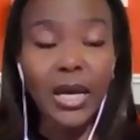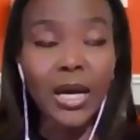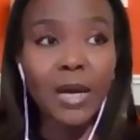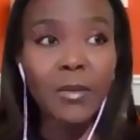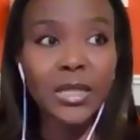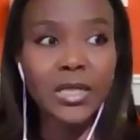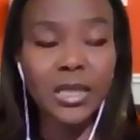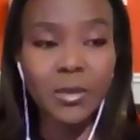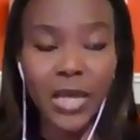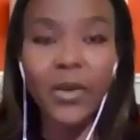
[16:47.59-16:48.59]
Um, and
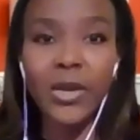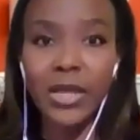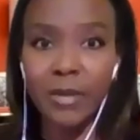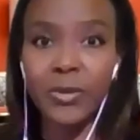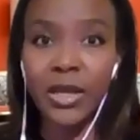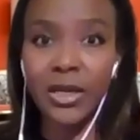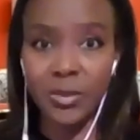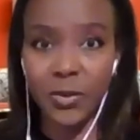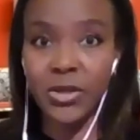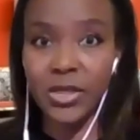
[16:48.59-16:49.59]
some carry that
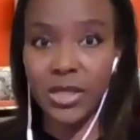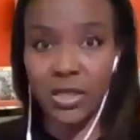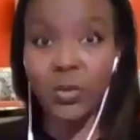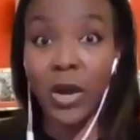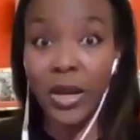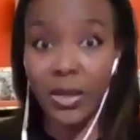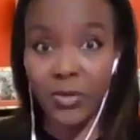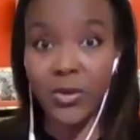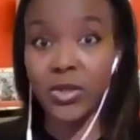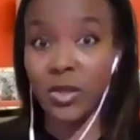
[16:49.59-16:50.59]
blind process right
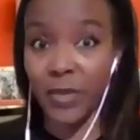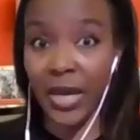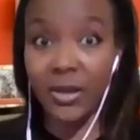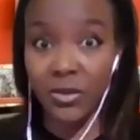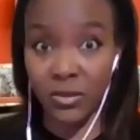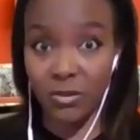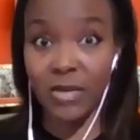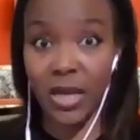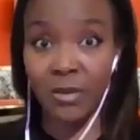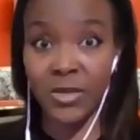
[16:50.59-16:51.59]
through to the panel
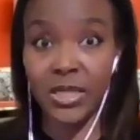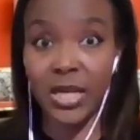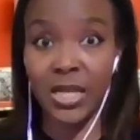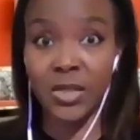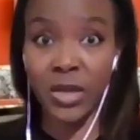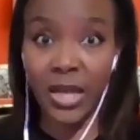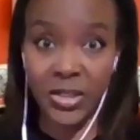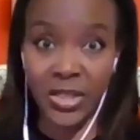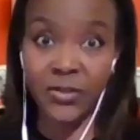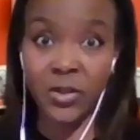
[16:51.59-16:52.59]
um, stage where you
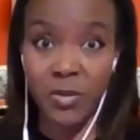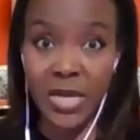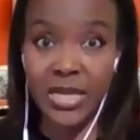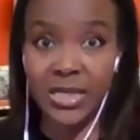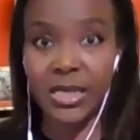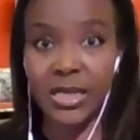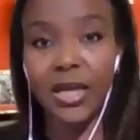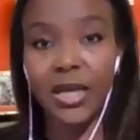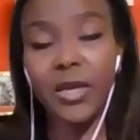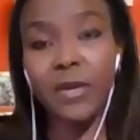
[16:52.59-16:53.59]
actually have to meet
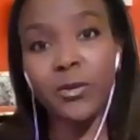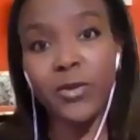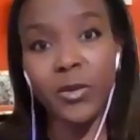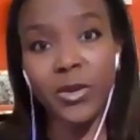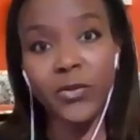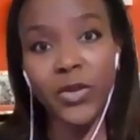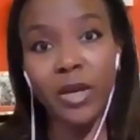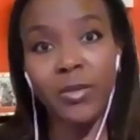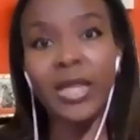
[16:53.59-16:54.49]
people from the firm.